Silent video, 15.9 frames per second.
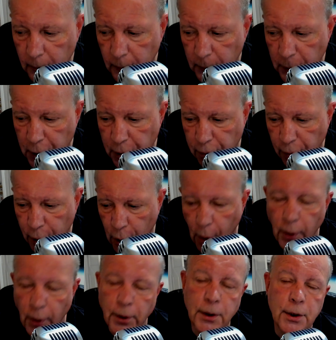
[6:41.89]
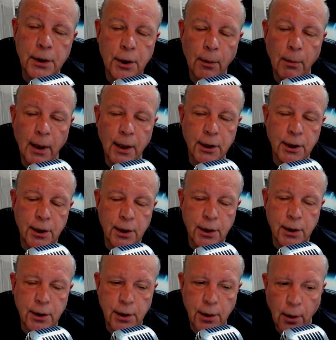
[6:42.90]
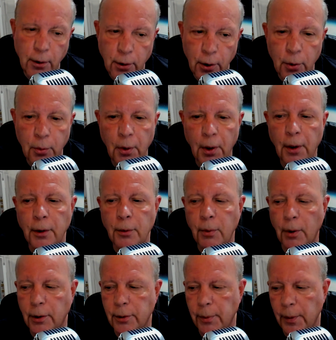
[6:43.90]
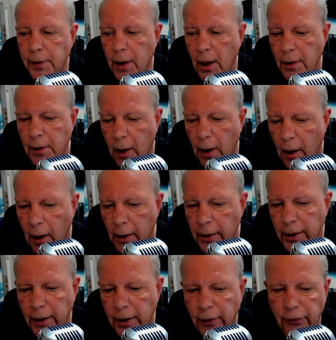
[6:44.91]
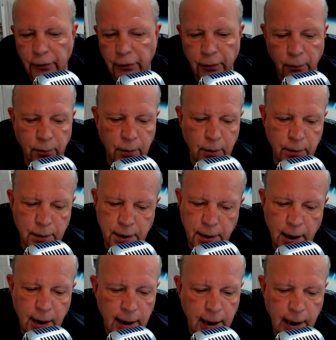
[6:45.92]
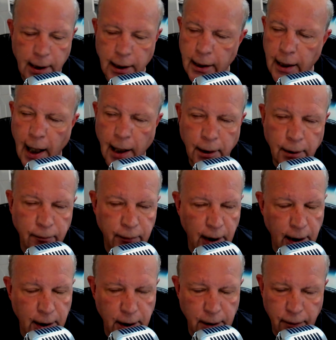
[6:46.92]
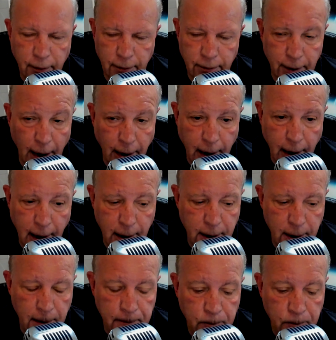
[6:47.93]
He's recorded so much solo work, worked with other artists, was in and out of Yes for decades.